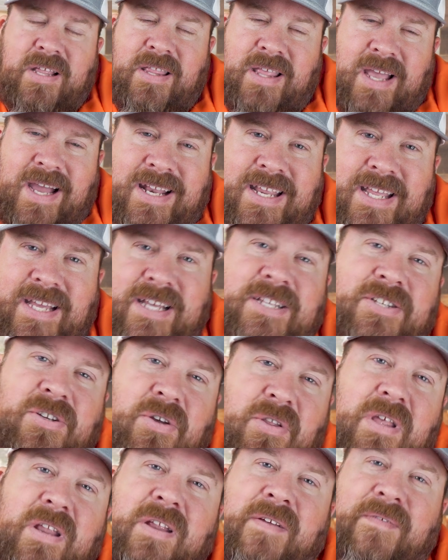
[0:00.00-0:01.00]
The idea is
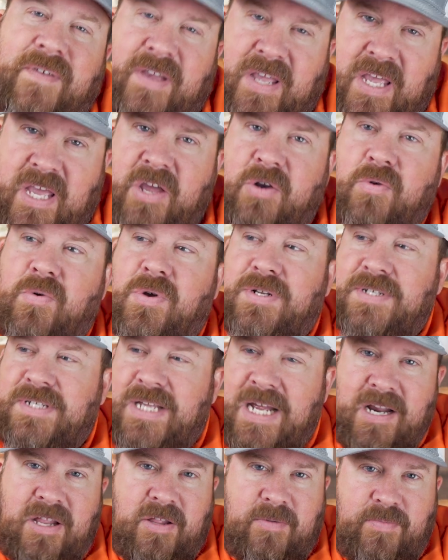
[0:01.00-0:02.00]
so that if a kid runs
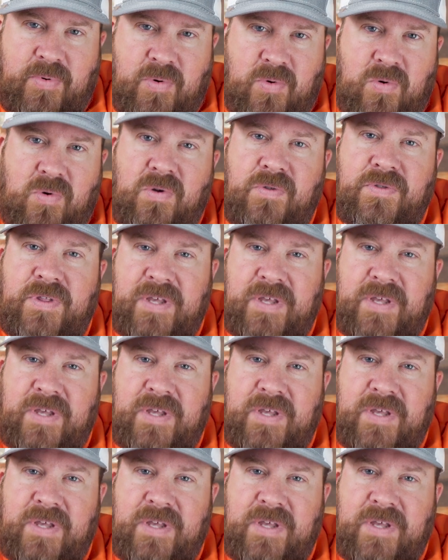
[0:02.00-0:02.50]
out of the pool,